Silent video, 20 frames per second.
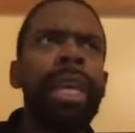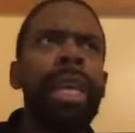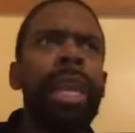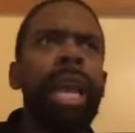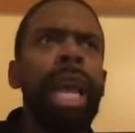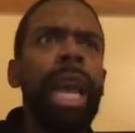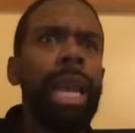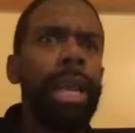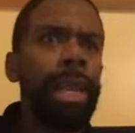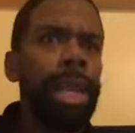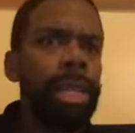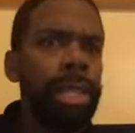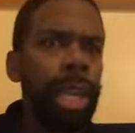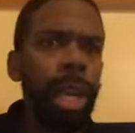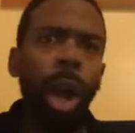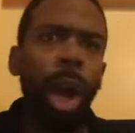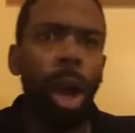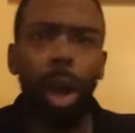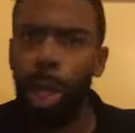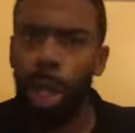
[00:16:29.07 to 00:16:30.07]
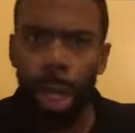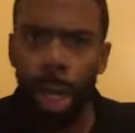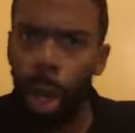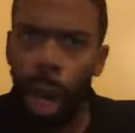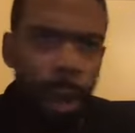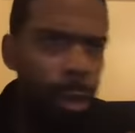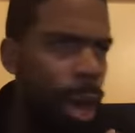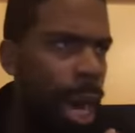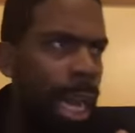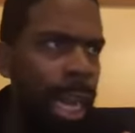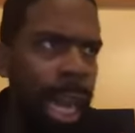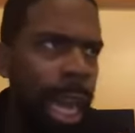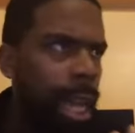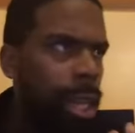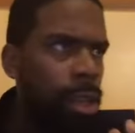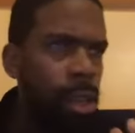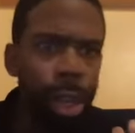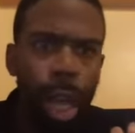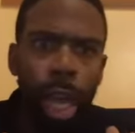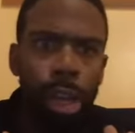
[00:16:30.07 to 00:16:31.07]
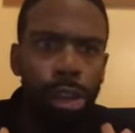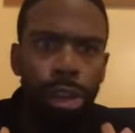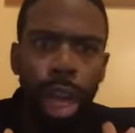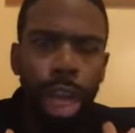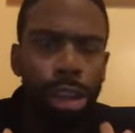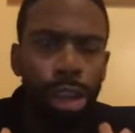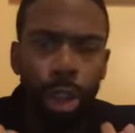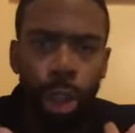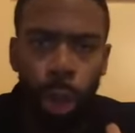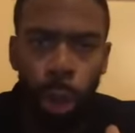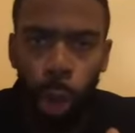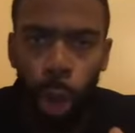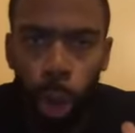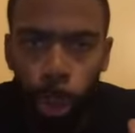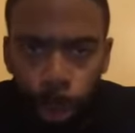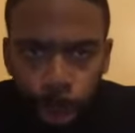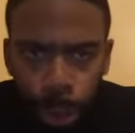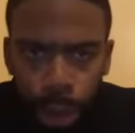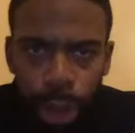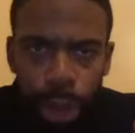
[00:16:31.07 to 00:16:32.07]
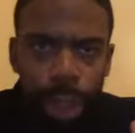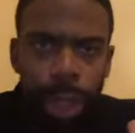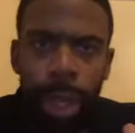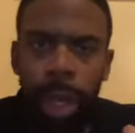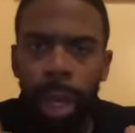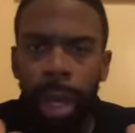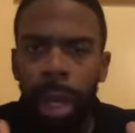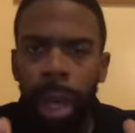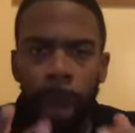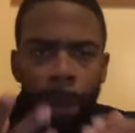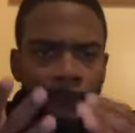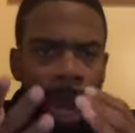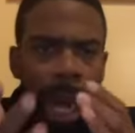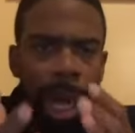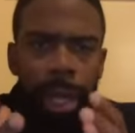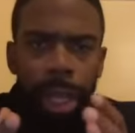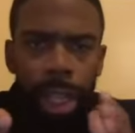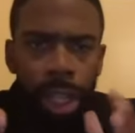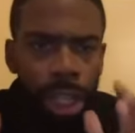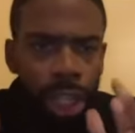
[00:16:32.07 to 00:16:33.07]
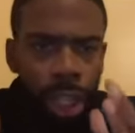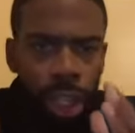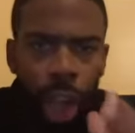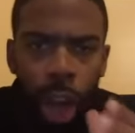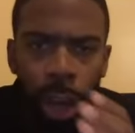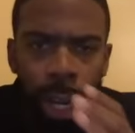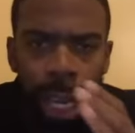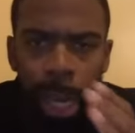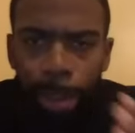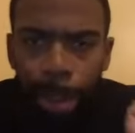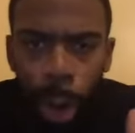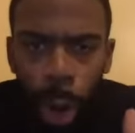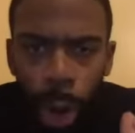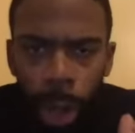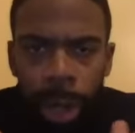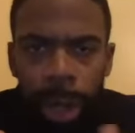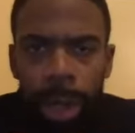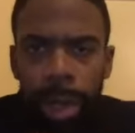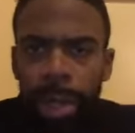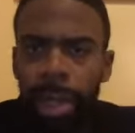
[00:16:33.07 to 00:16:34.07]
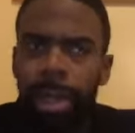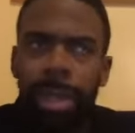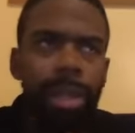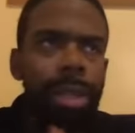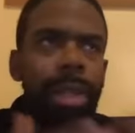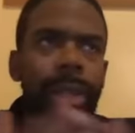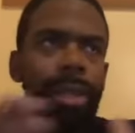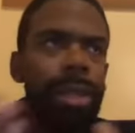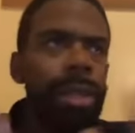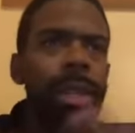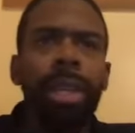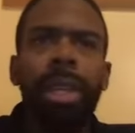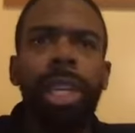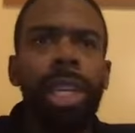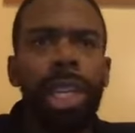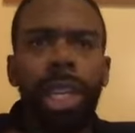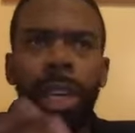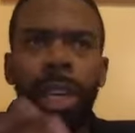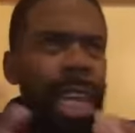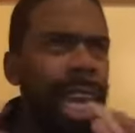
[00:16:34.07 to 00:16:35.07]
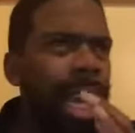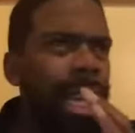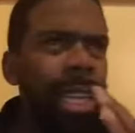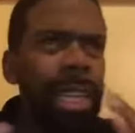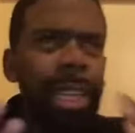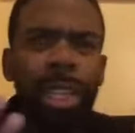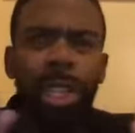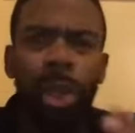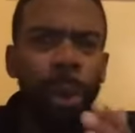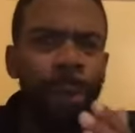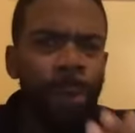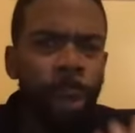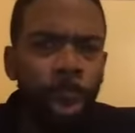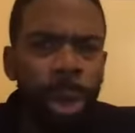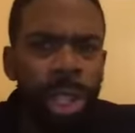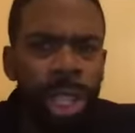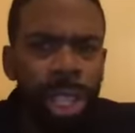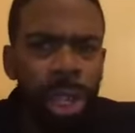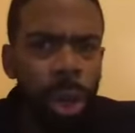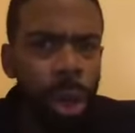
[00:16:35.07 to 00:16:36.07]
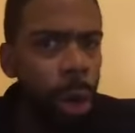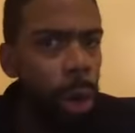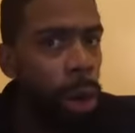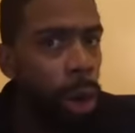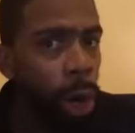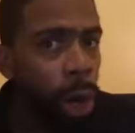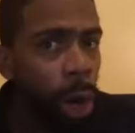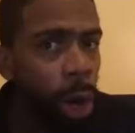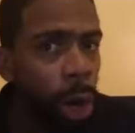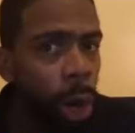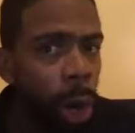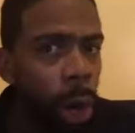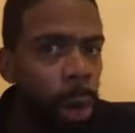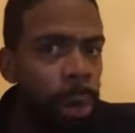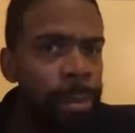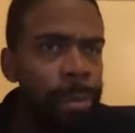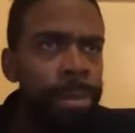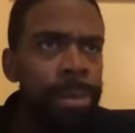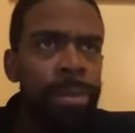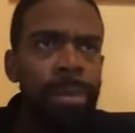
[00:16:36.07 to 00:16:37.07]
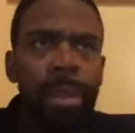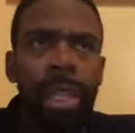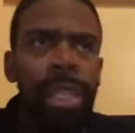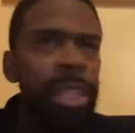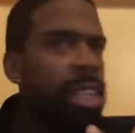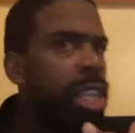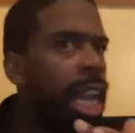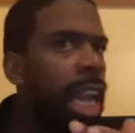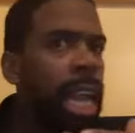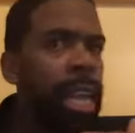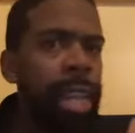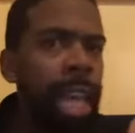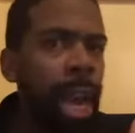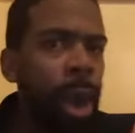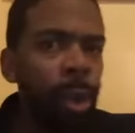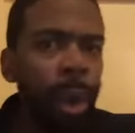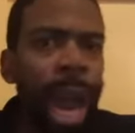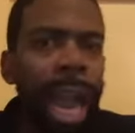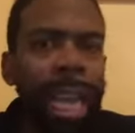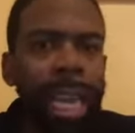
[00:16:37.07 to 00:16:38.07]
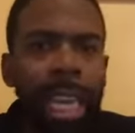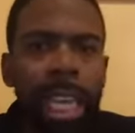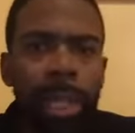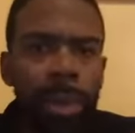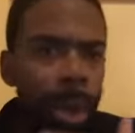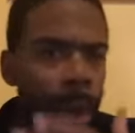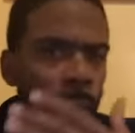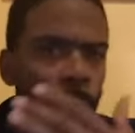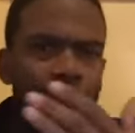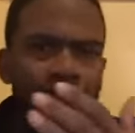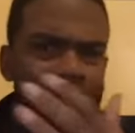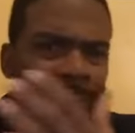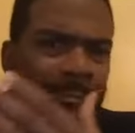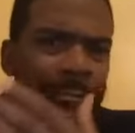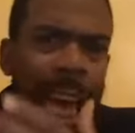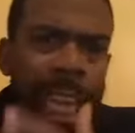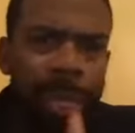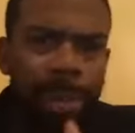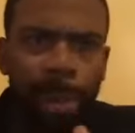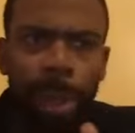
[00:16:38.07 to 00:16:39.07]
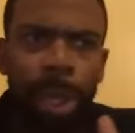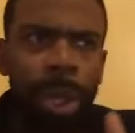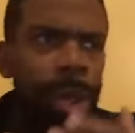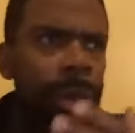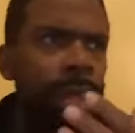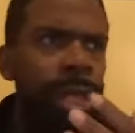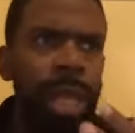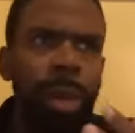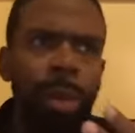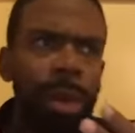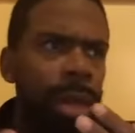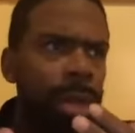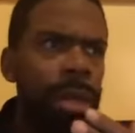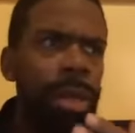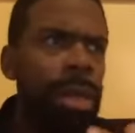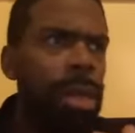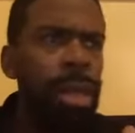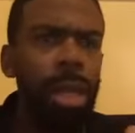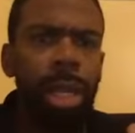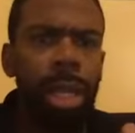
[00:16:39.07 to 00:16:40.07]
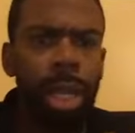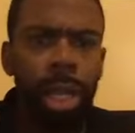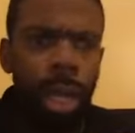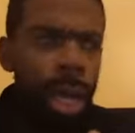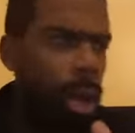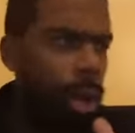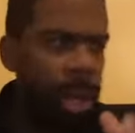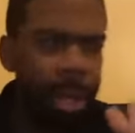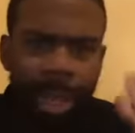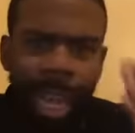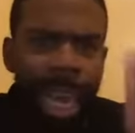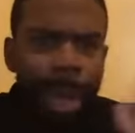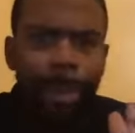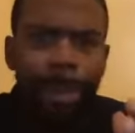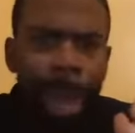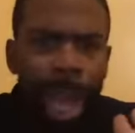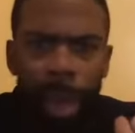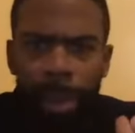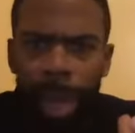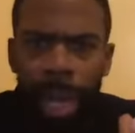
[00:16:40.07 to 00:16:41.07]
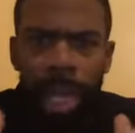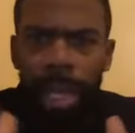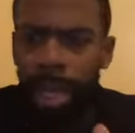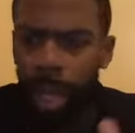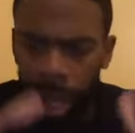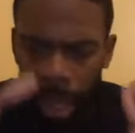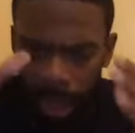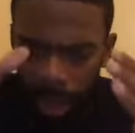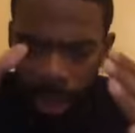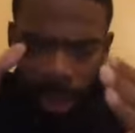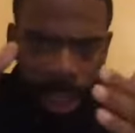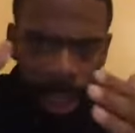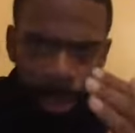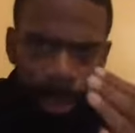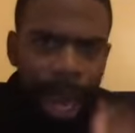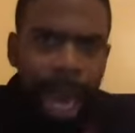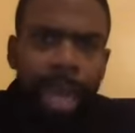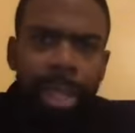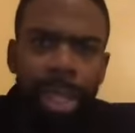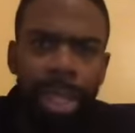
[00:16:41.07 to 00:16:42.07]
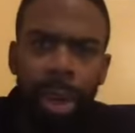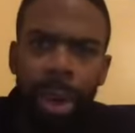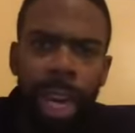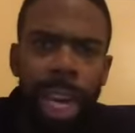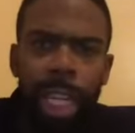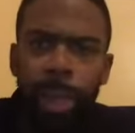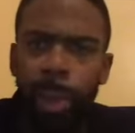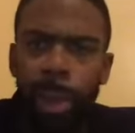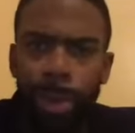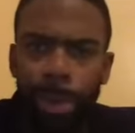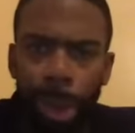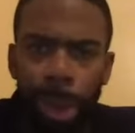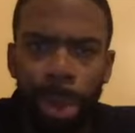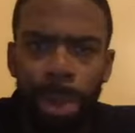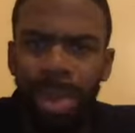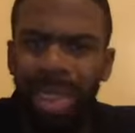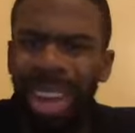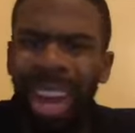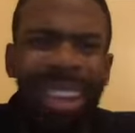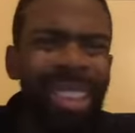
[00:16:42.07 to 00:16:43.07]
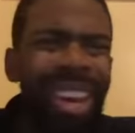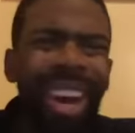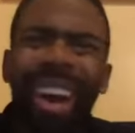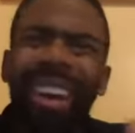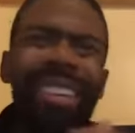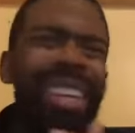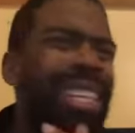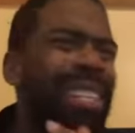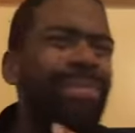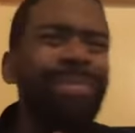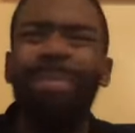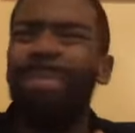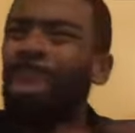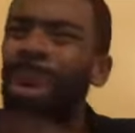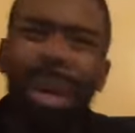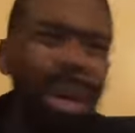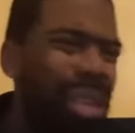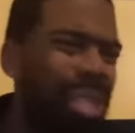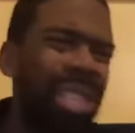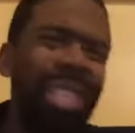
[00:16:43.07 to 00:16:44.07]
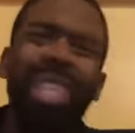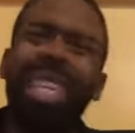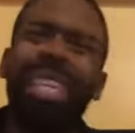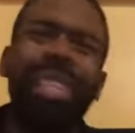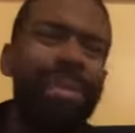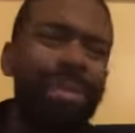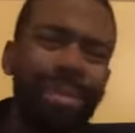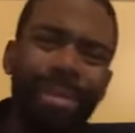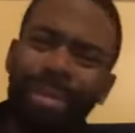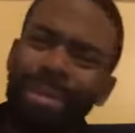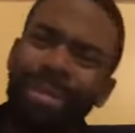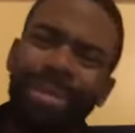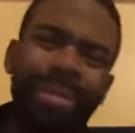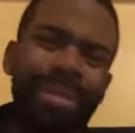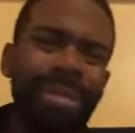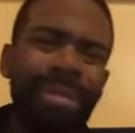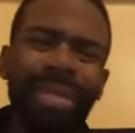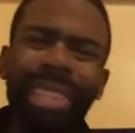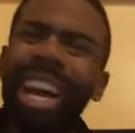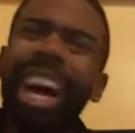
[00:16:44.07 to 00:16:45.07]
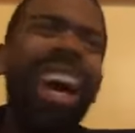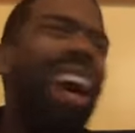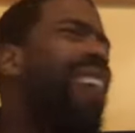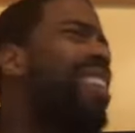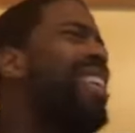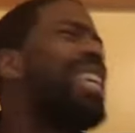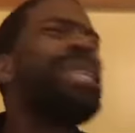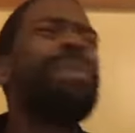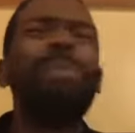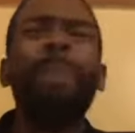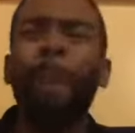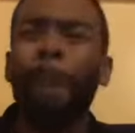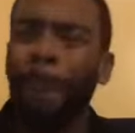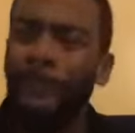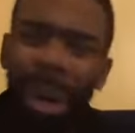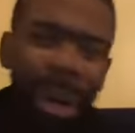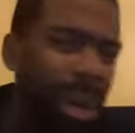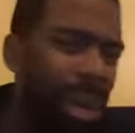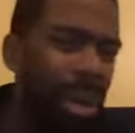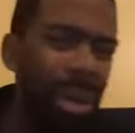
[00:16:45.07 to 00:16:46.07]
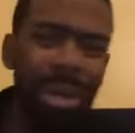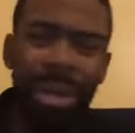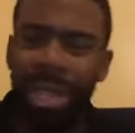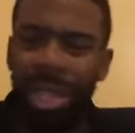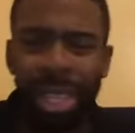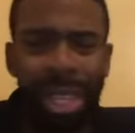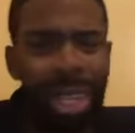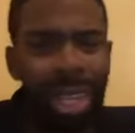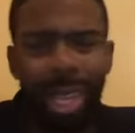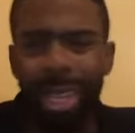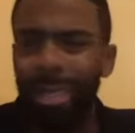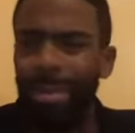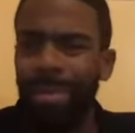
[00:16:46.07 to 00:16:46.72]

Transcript: And they said, oh, you know, Iraq has, has, has troops upon the Saudi border. And, you know, they had this little 14 year old girl saying that Iraqis would go into hospitals and would, you know, and take babies and then smash their heads with boots. All, all this bullshit. All this bullshit.